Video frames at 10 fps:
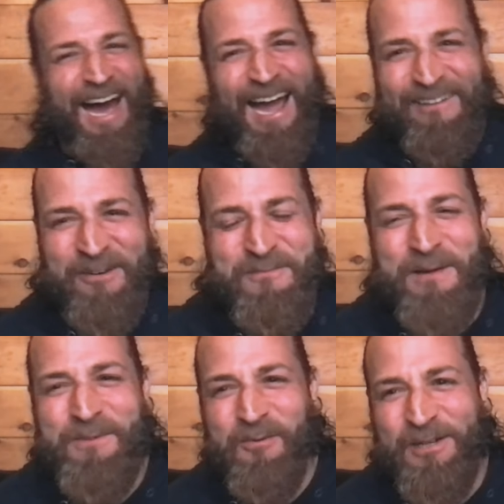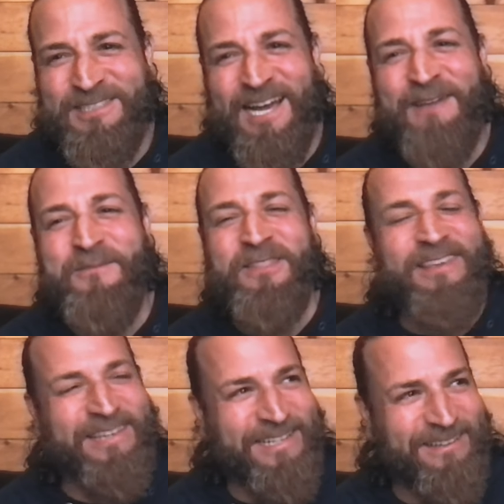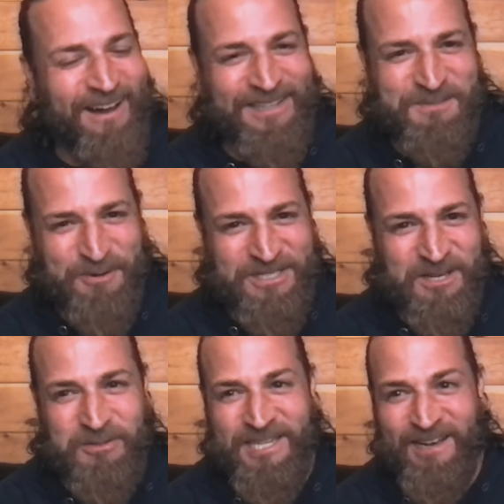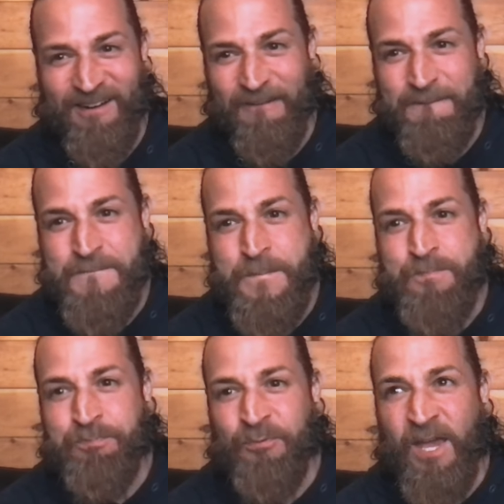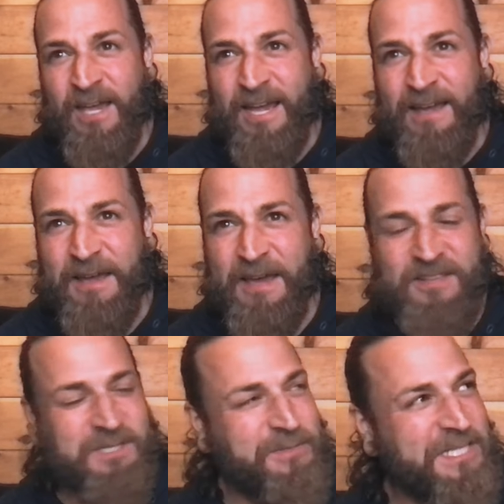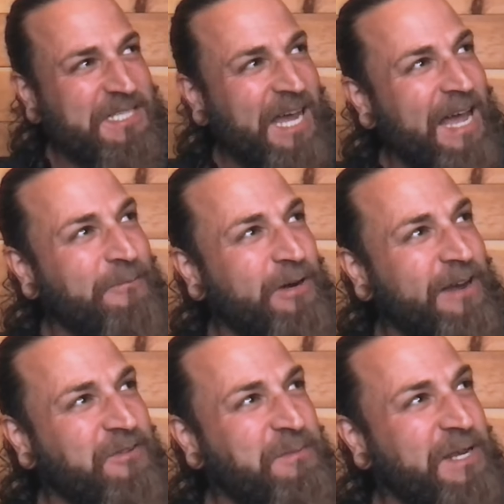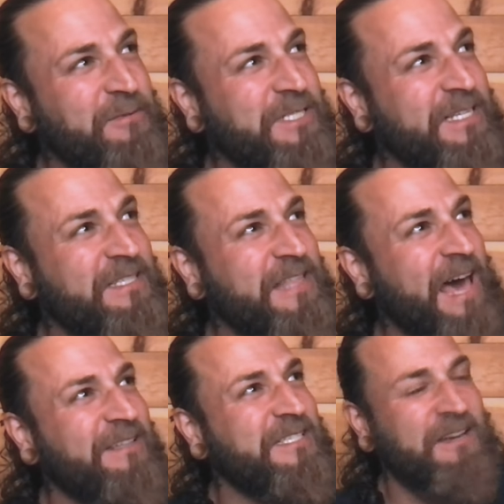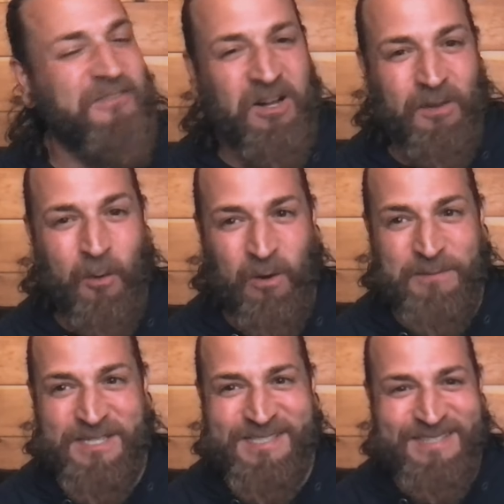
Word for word: I remember one time at the Eden Hot Springs Hotel. This was the time when everybody was into that stuff called Ormus. Do you